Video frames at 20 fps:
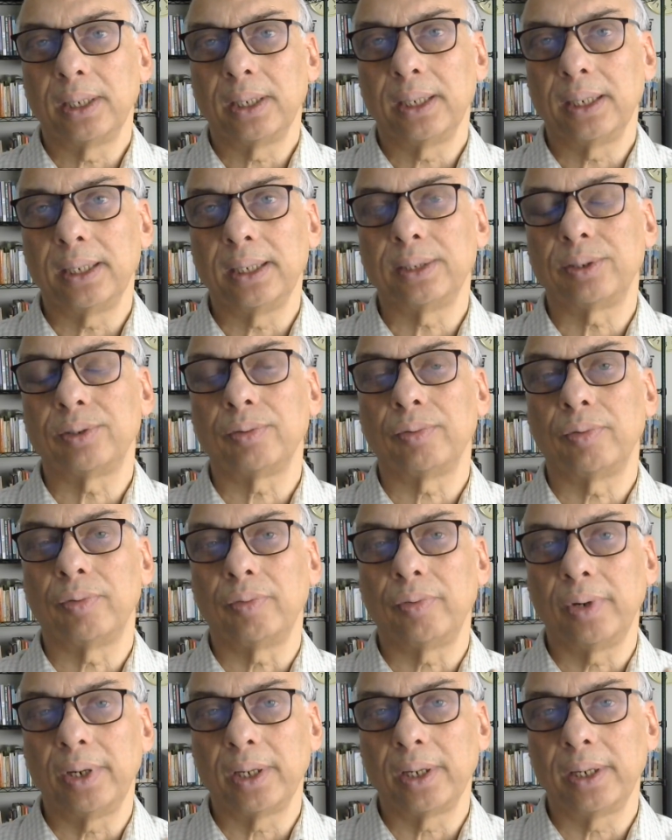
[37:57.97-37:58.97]
is
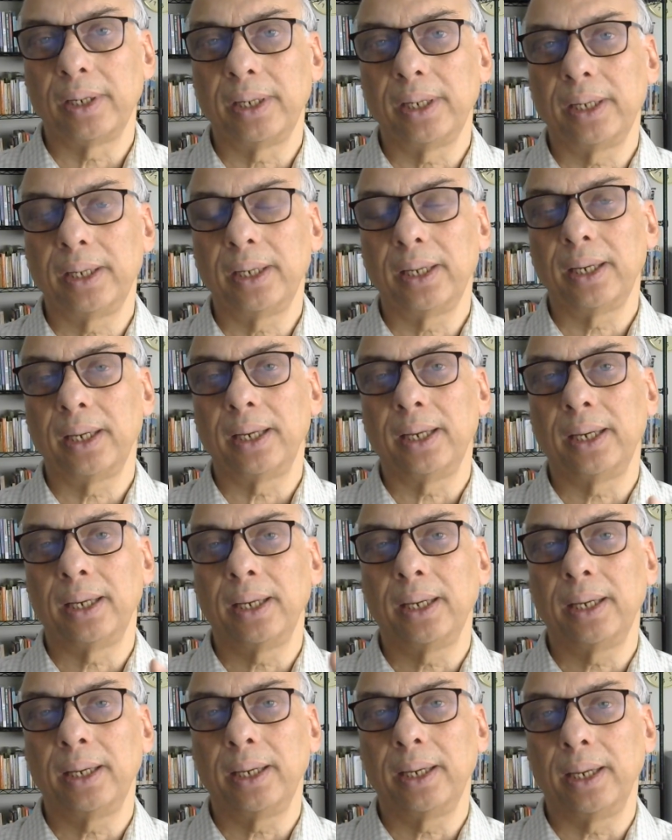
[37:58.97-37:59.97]

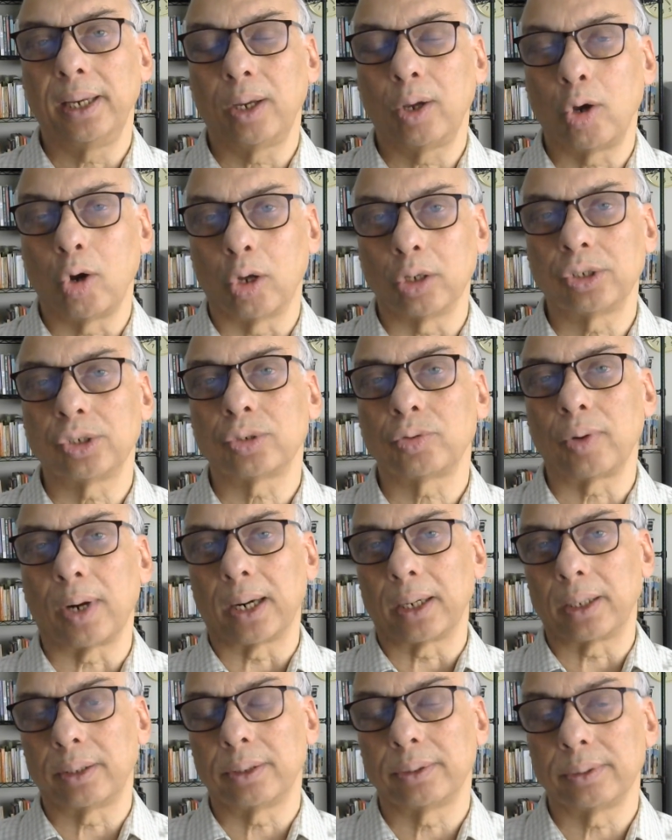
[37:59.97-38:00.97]
really a, a
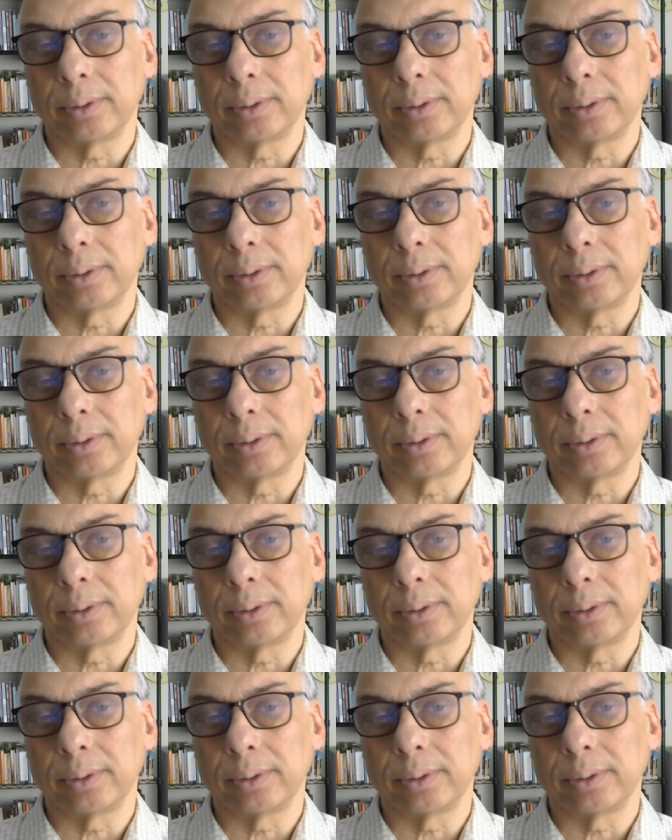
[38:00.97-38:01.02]
construct,